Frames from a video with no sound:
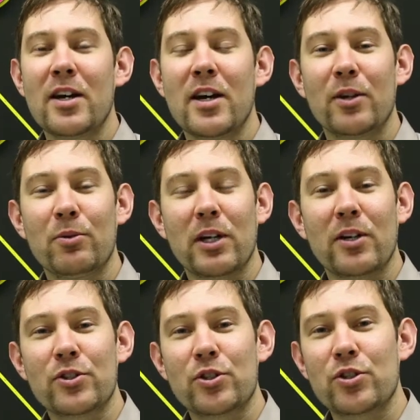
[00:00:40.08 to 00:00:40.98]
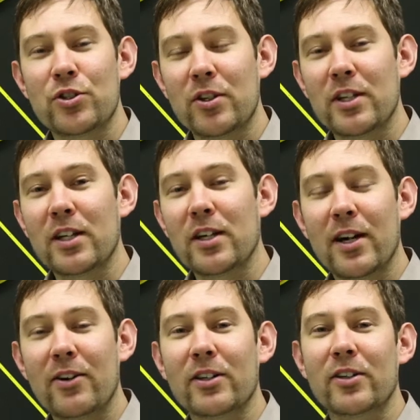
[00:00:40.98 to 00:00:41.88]
And we can also study
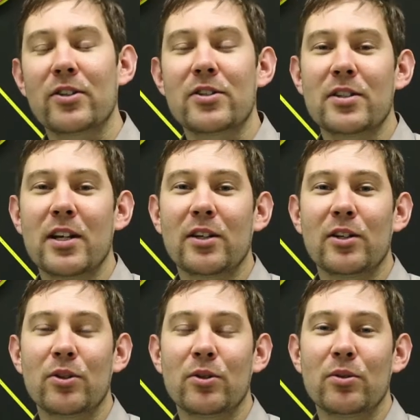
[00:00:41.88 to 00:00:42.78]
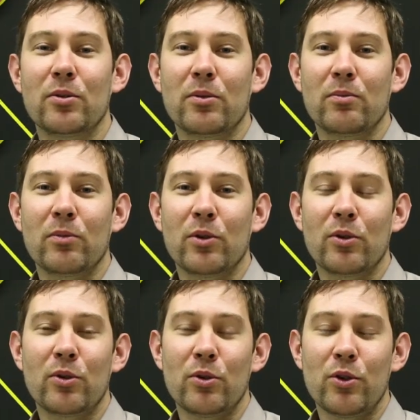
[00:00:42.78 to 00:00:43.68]
characters that you
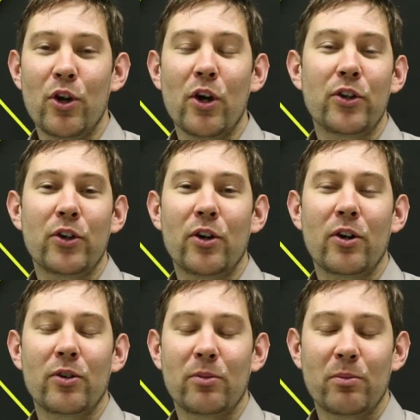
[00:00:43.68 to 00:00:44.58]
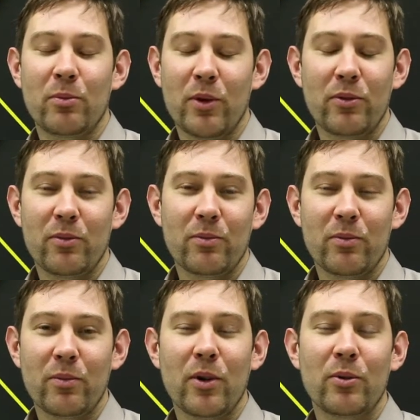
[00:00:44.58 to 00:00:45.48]
could not, or with
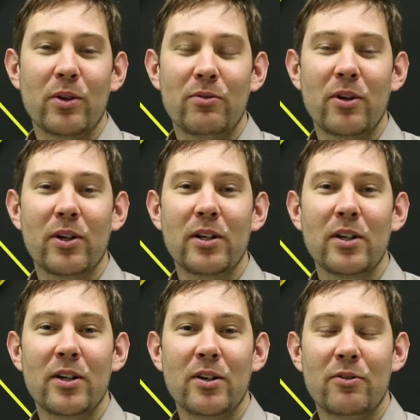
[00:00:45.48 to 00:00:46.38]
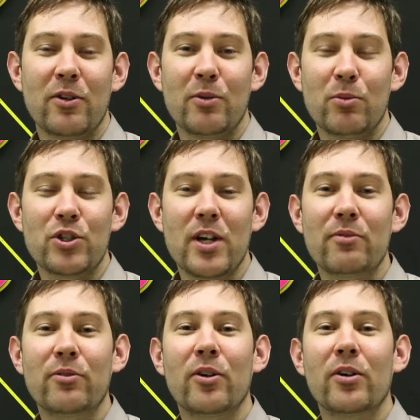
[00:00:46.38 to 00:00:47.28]
only very much
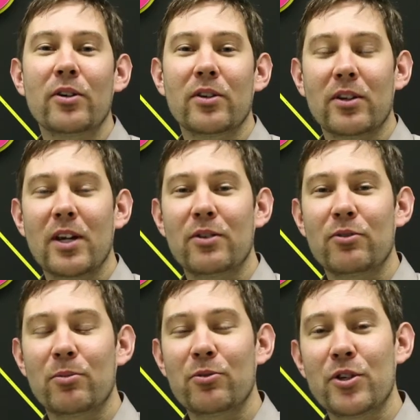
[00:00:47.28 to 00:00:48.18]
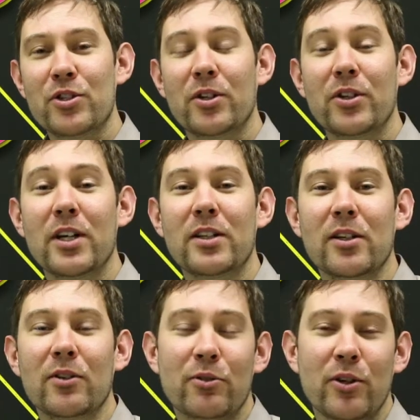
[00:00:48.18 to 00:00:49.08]
effort, get from fossil data.
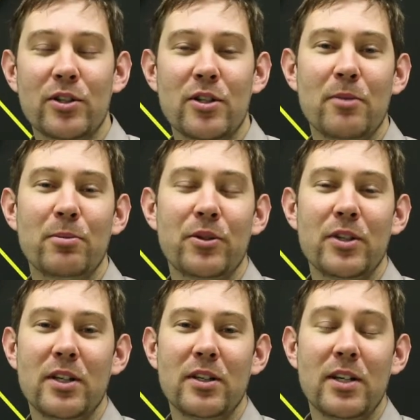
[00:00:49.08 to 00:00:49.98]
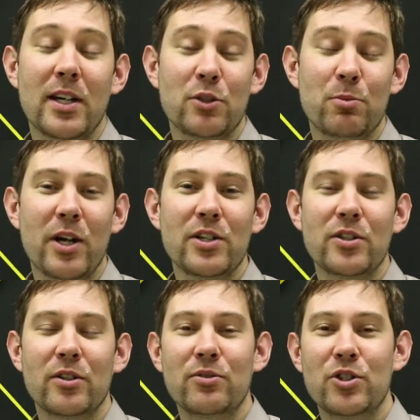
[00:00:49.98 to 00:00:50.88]
For example, the
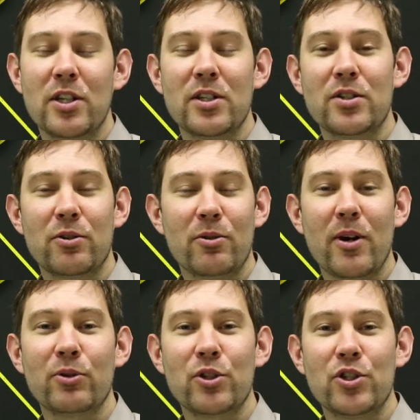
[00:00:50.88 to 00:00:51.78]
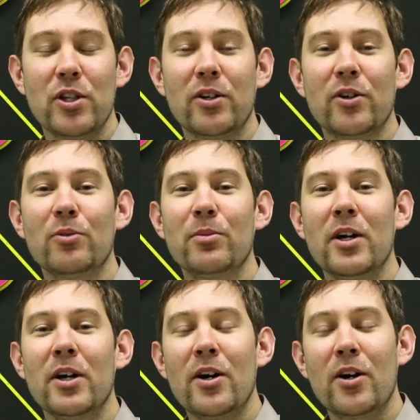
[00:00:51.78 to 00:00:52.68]
expression of genes throughout the genome,
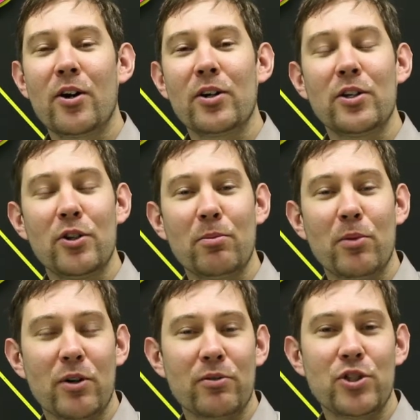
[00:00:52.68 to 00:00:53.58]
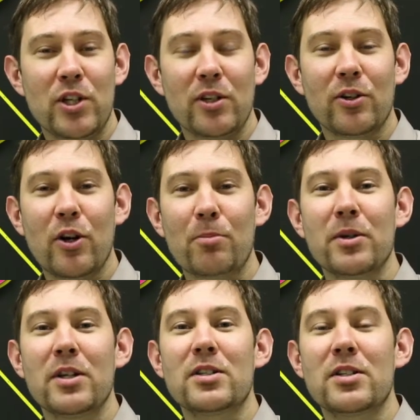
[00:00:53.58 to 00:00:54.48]
or the number of gene
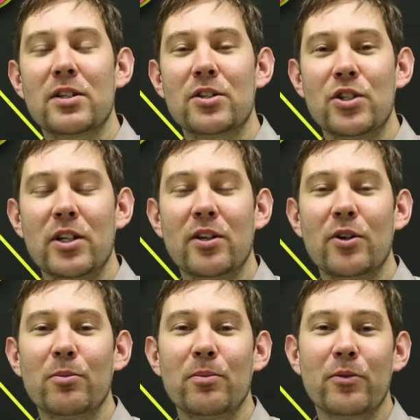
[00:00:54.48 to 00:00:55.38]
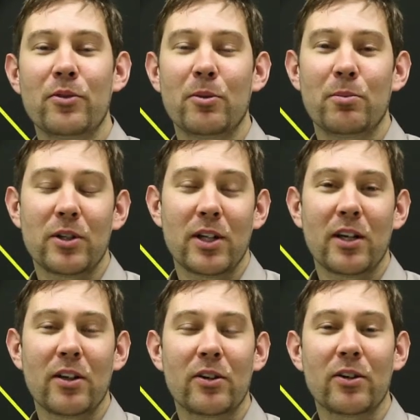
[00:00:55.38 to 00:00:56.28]
copies in the genome for
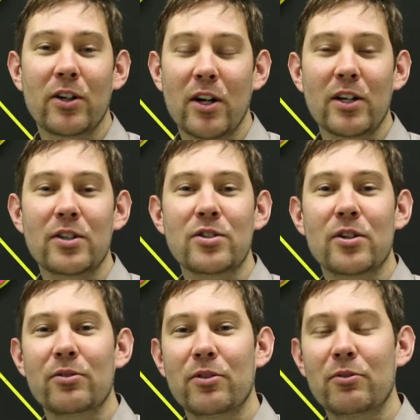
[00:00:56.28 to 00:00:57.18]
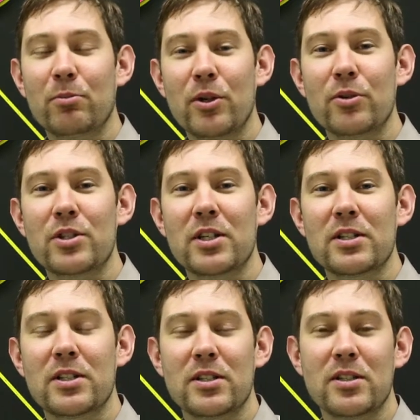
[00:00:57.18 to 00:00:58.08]
particular kinds of
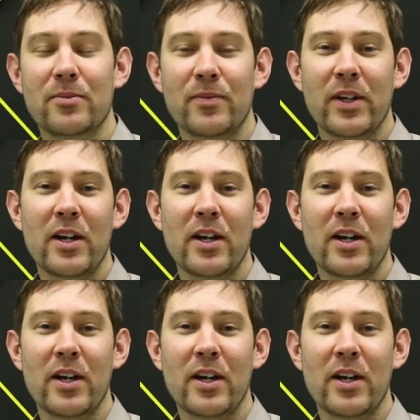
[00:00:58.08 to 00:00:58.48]
processes.